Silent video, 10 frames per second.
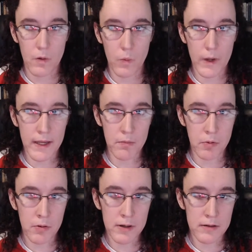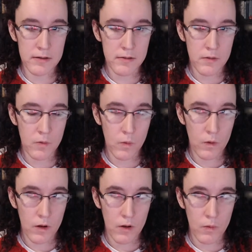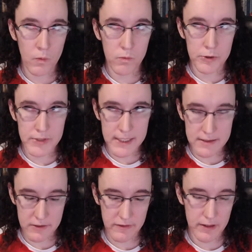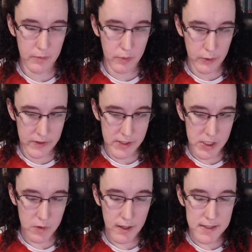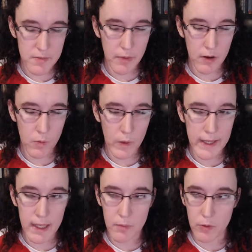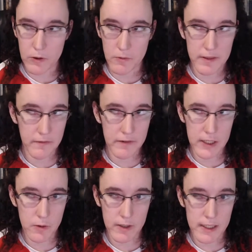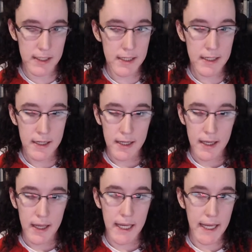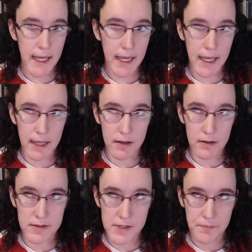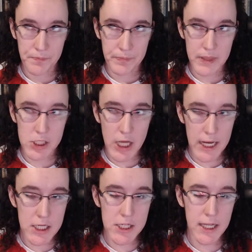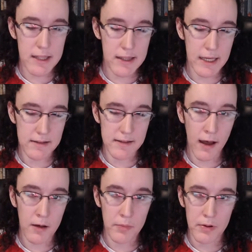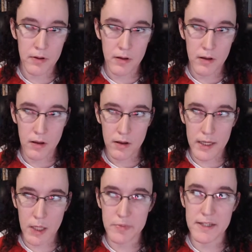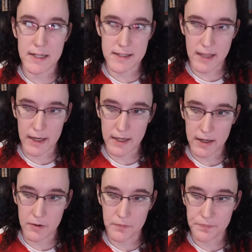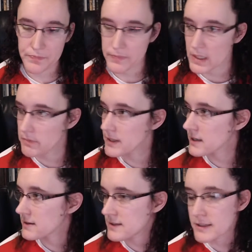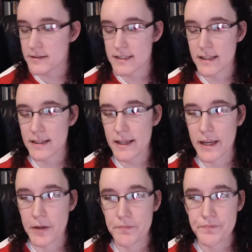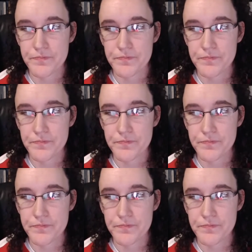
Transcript: we get bored. Routines are very important to us, but we get bored with them very quickly, and changing things up keeps it exciting. Because here's the thing.